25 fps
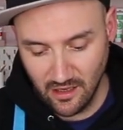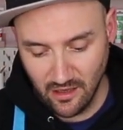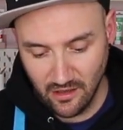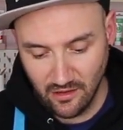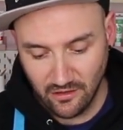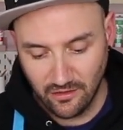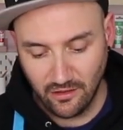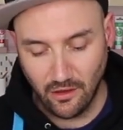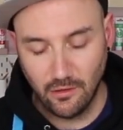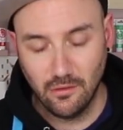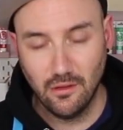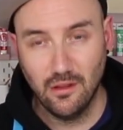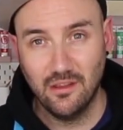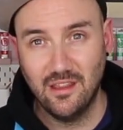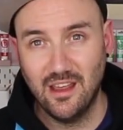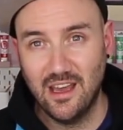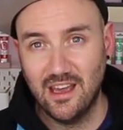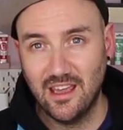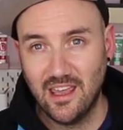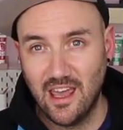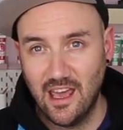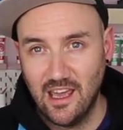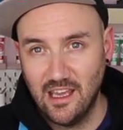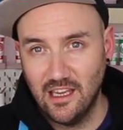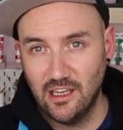so that
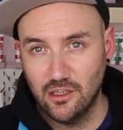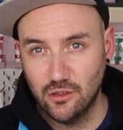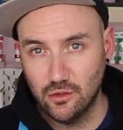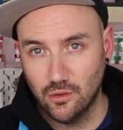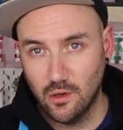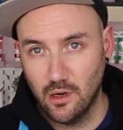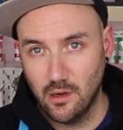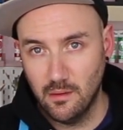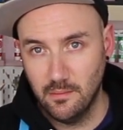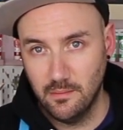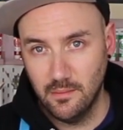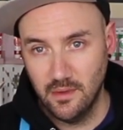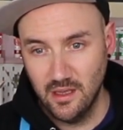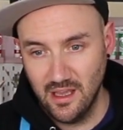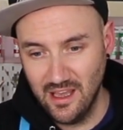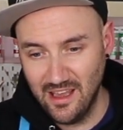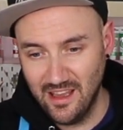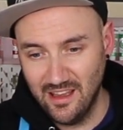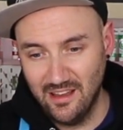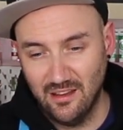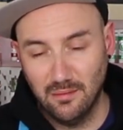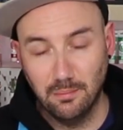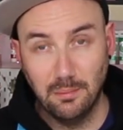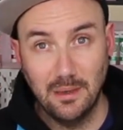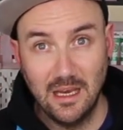that cake drum
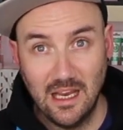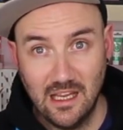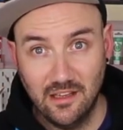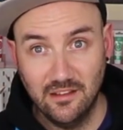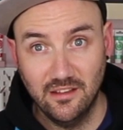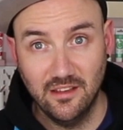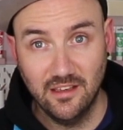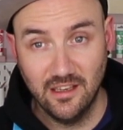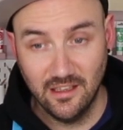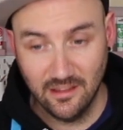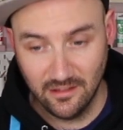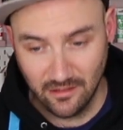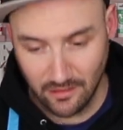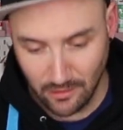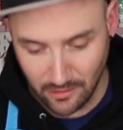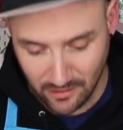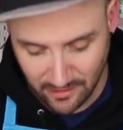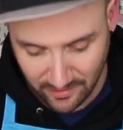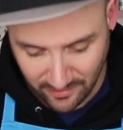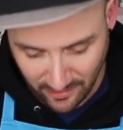is blended into the